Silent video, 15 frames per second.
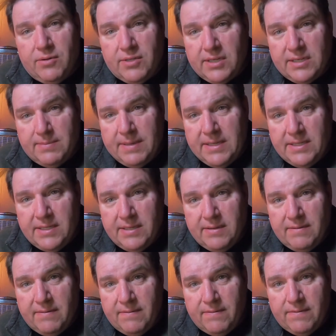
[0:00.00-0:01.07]

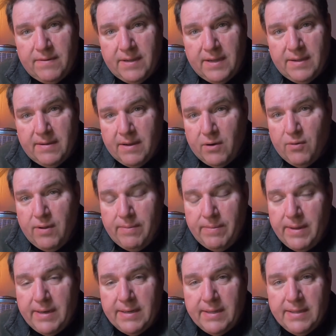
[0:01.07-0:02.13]
expensive
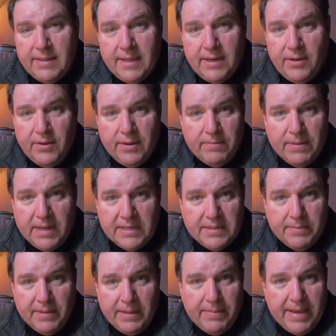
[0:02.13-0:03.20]
equipment that you can
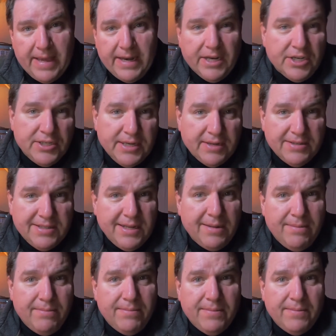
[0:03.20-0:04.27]
possibly manage. Now,
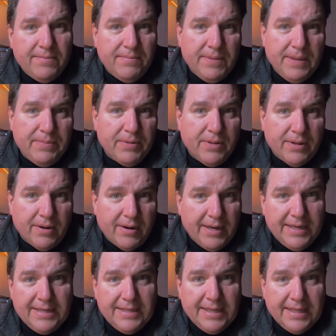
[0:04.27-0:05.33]
some people are
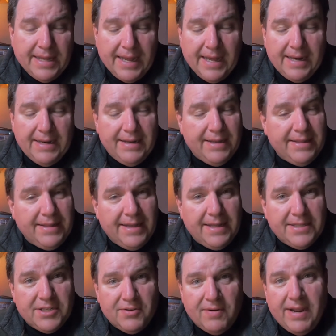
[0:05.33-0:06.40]
into that, and
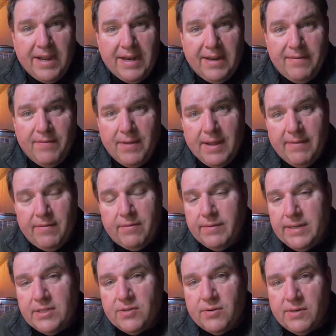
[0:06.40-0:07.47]
that's great if you have the
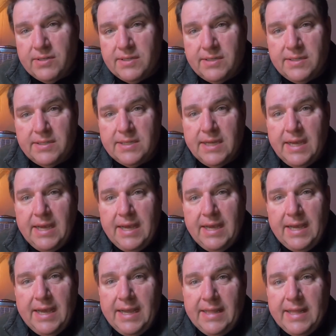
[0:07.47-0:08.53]
resources
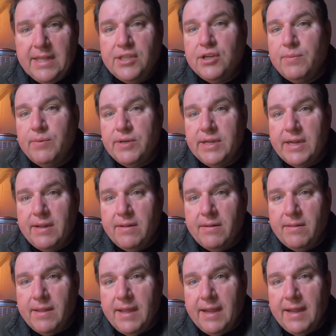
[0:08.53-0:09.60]
and that's your
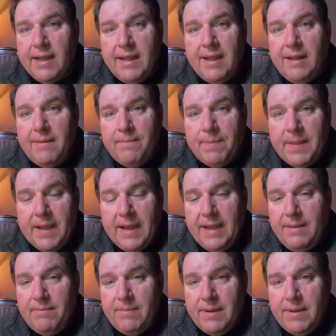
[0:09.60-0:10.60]
particular thing. I